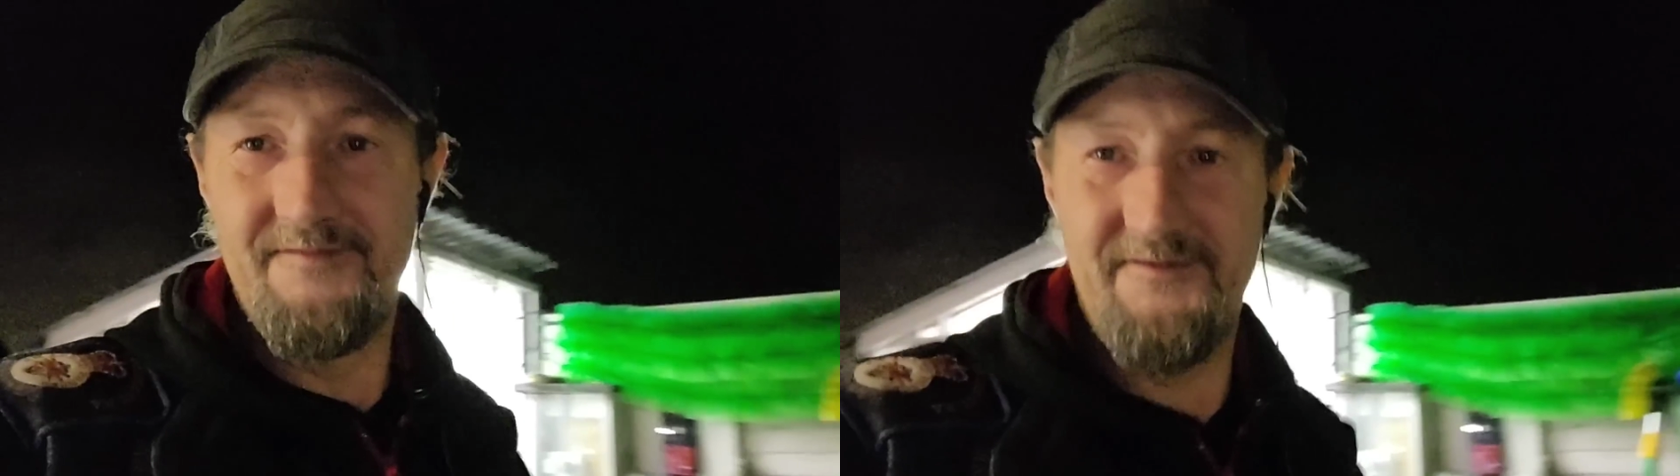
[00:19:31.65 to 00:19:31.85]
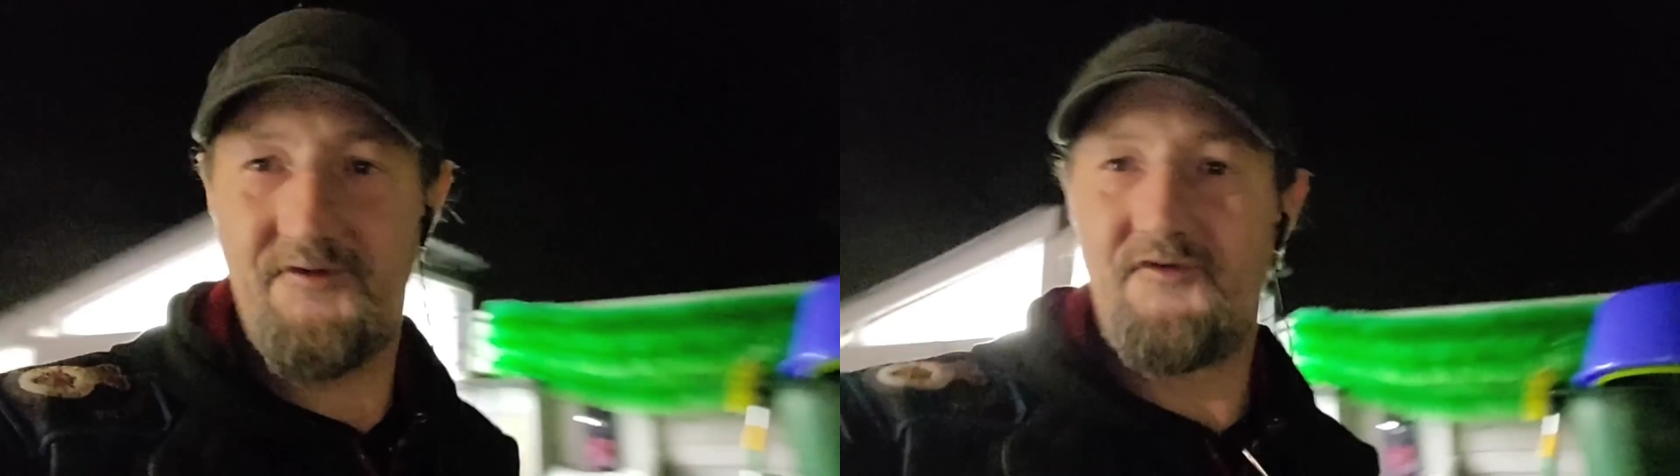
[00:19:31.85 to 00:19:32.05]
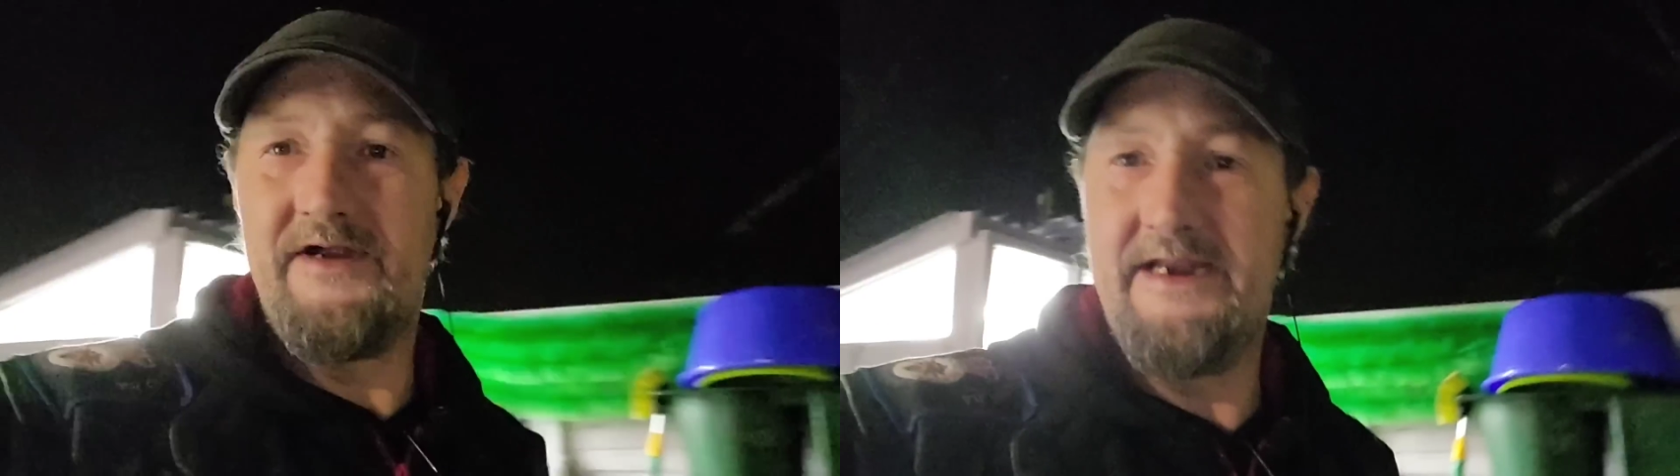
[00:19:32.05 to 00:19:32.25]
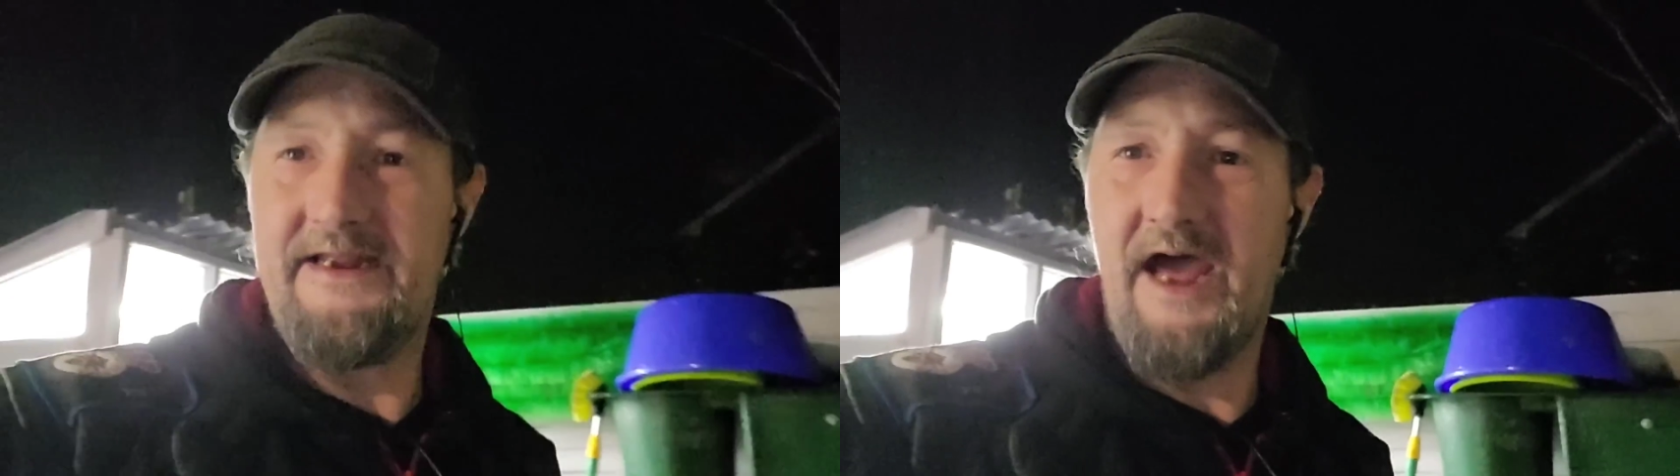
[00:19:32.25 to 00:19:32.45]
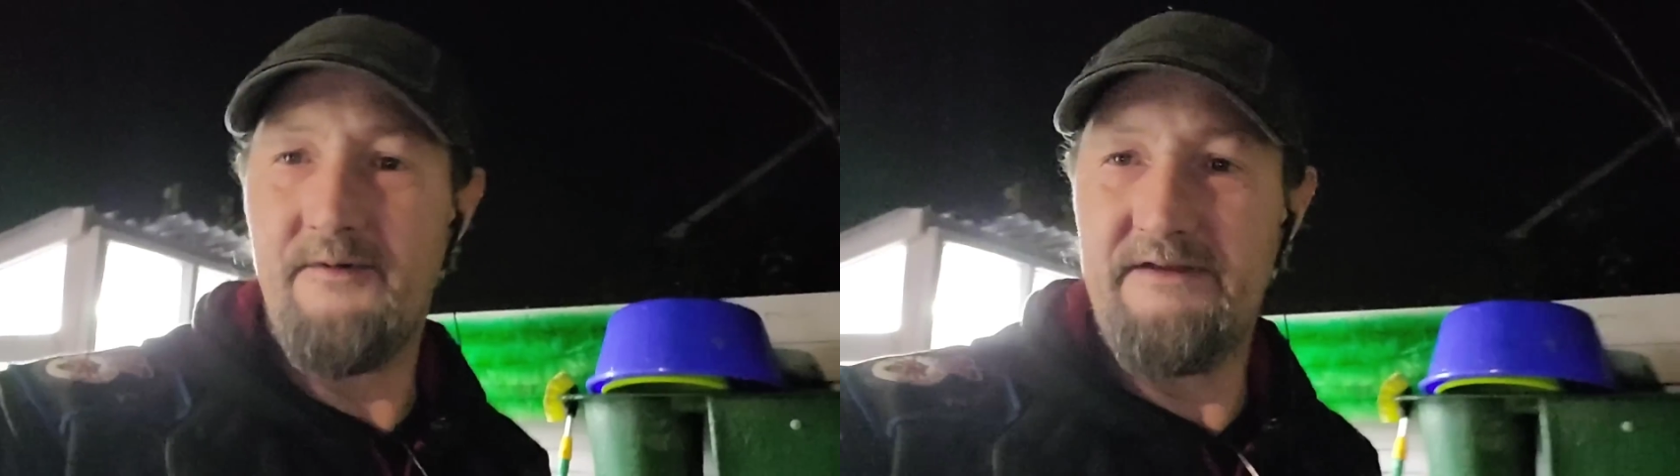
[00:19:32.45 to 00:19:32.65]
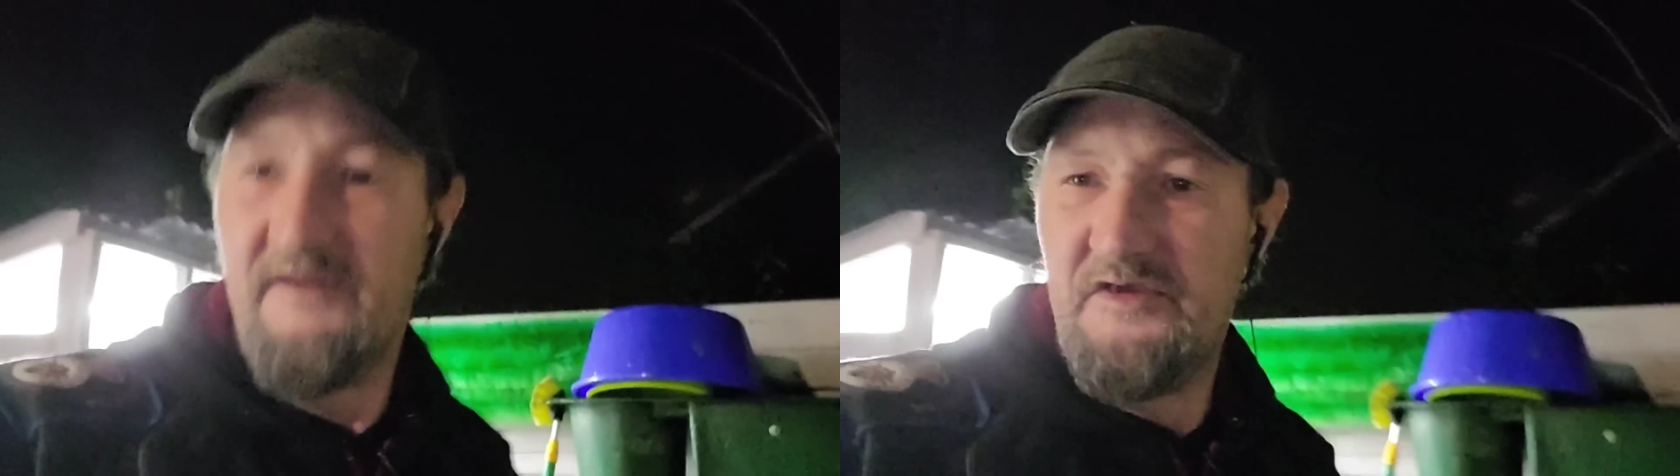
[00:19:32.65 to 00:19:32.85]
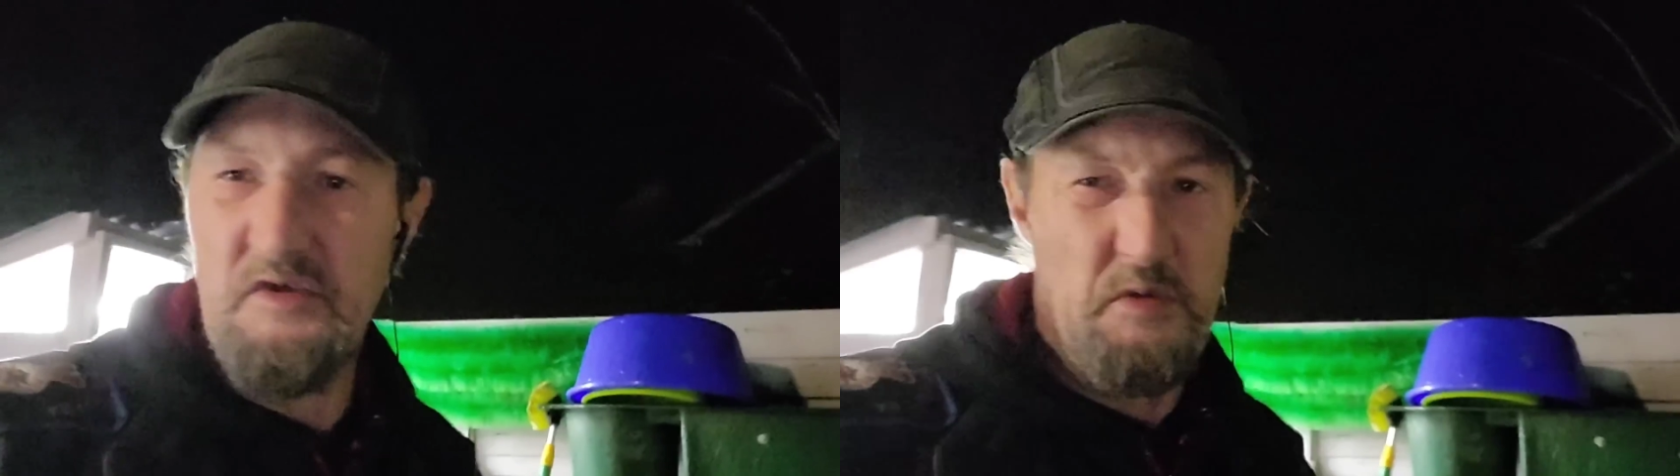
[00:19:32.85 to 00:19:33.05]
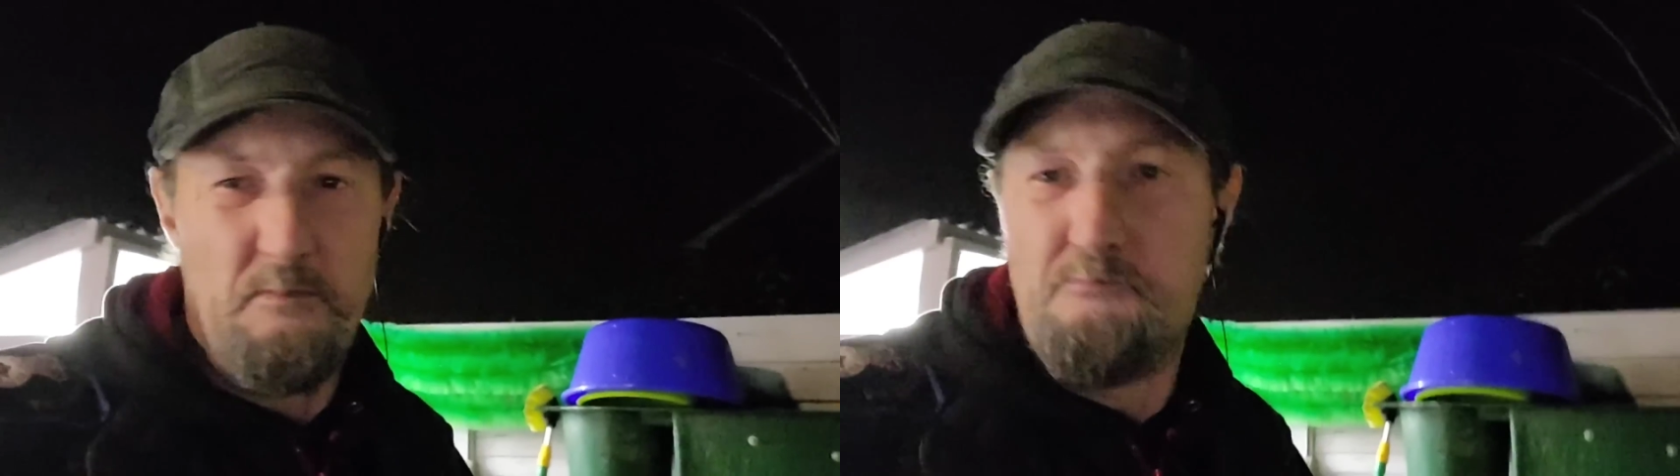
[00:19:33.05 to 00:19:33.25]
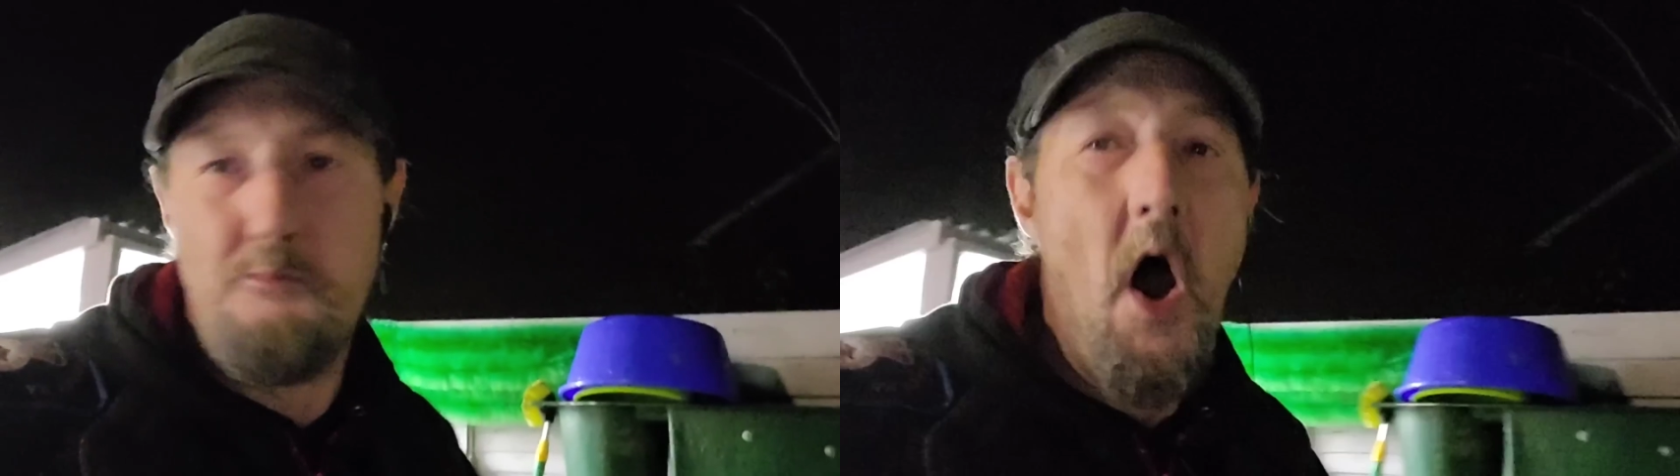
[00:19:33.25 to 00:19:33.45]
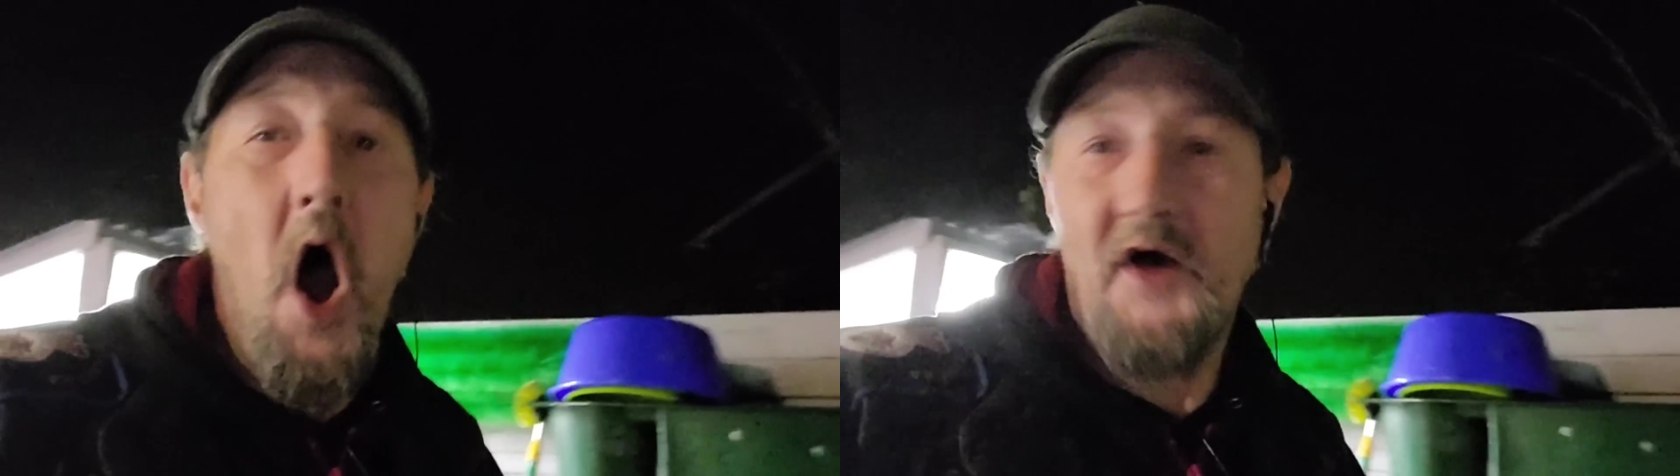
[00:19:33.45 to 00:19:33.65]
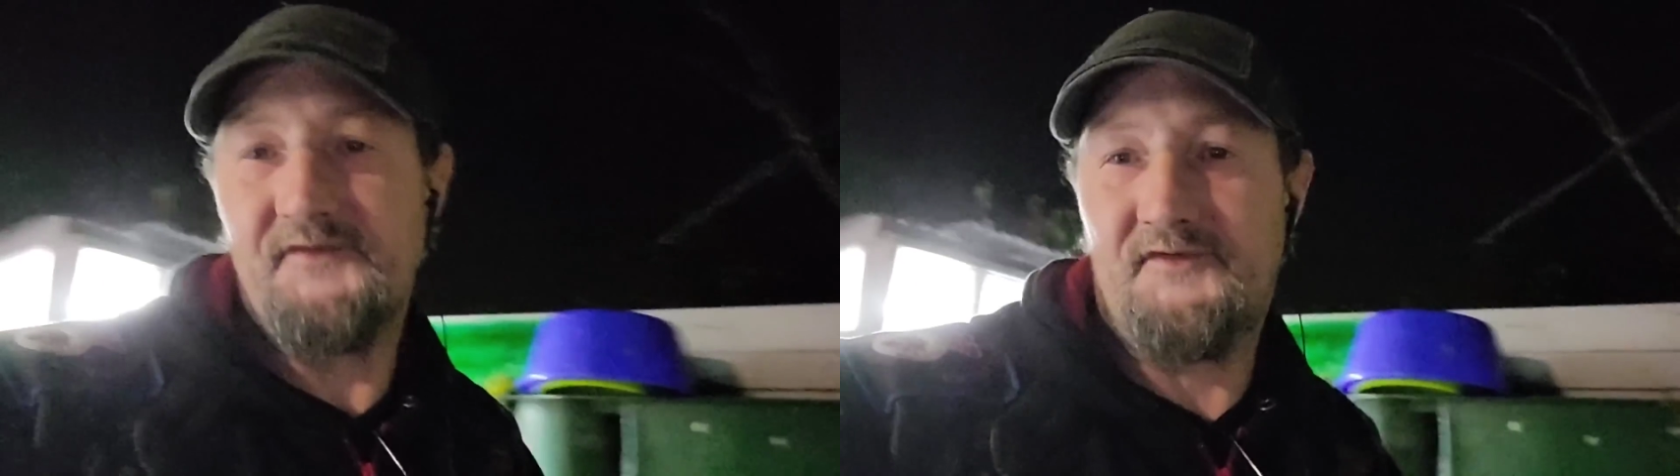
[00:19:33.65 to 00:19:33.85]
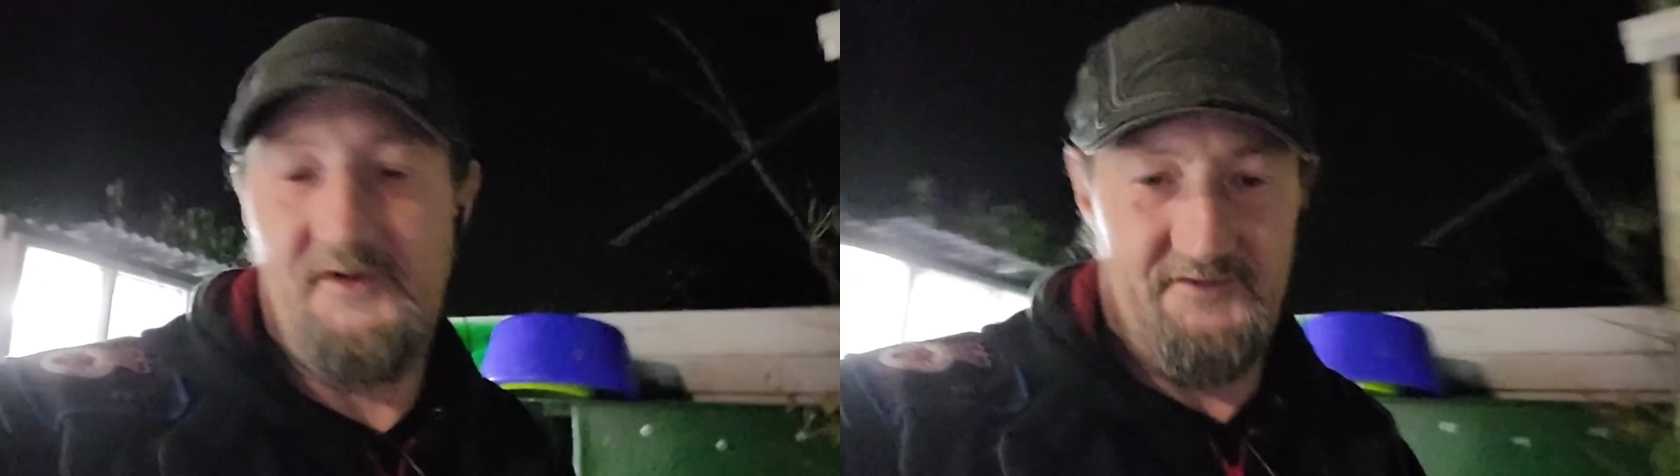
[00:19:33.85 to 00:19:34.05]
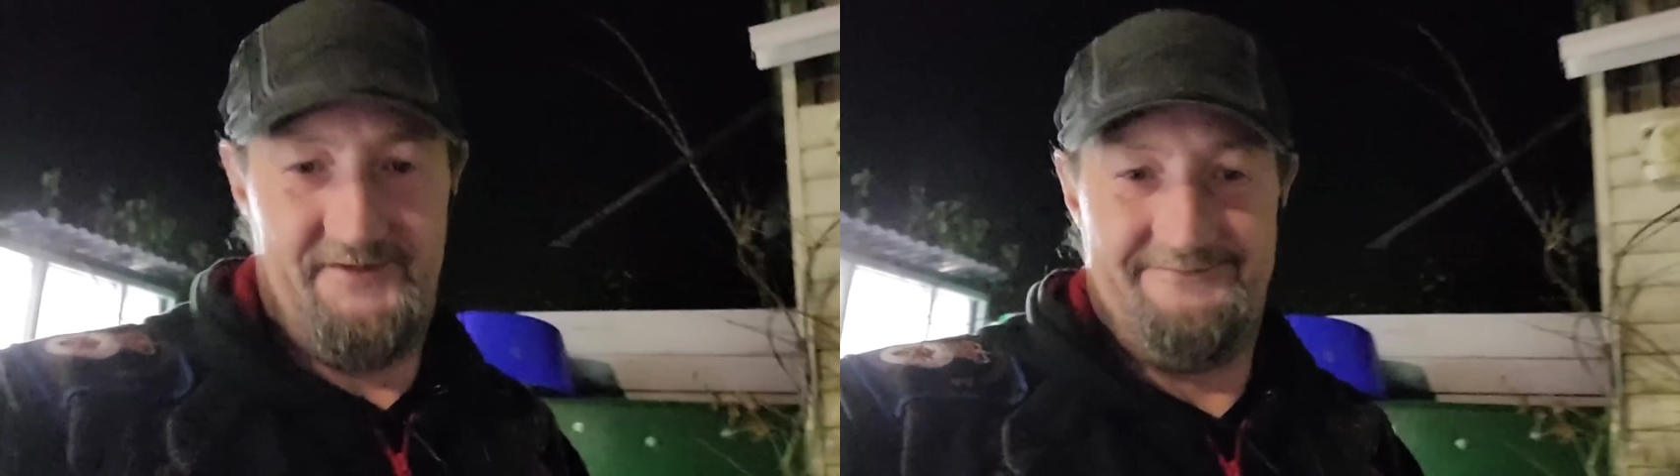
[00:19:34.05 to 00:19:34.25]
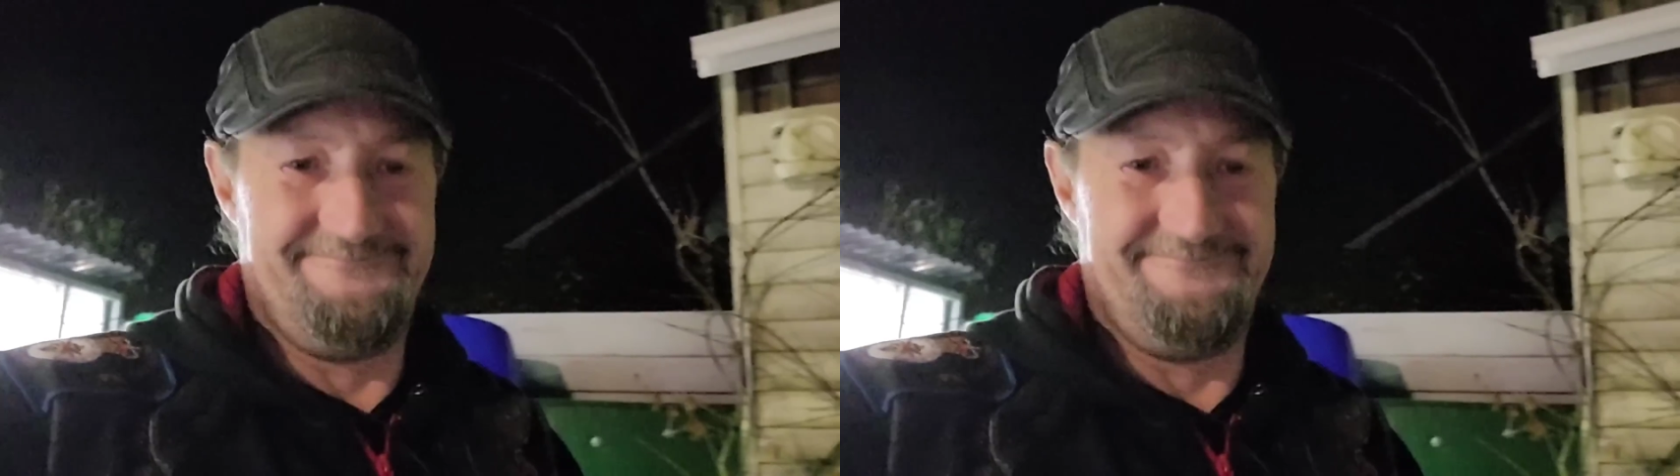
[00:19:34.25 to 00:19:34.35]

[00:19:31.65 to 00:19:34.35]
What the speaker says: screen going, you bastard.